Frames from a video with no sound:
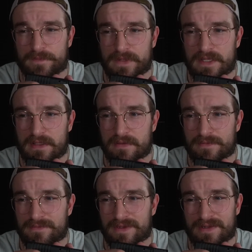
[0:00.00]

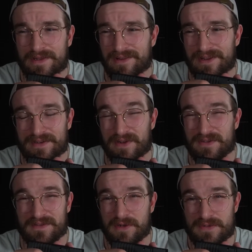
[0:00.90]
in, I think, like
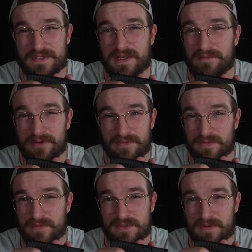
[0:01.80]
1907
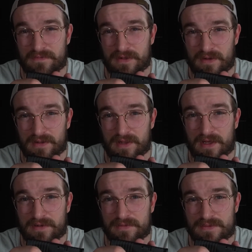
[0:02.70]
or something like
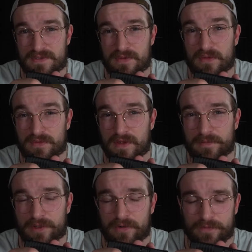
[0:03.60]
that. It was a long
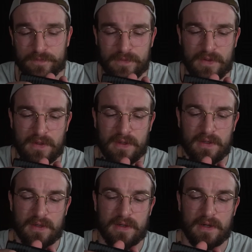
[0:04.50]
time ago.
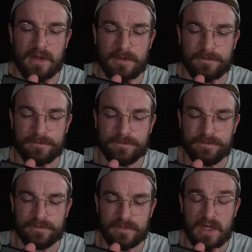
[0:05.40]

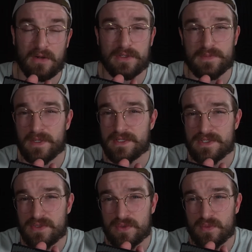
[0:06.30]
And I'll explain
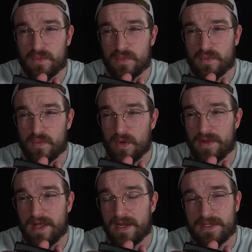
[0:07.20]
to you what
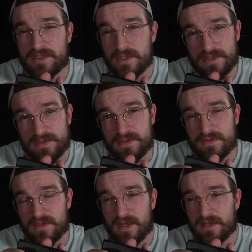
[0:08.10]
that action is
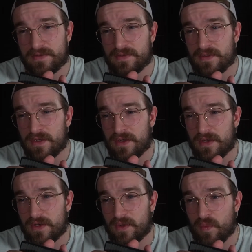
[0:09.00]
and
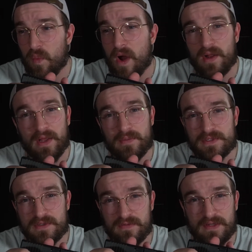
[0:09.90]
why that
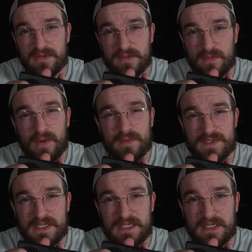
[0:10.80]
was invented, why it
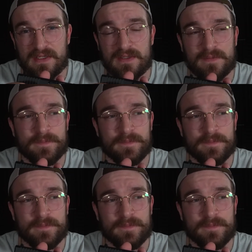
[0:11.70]
was needed.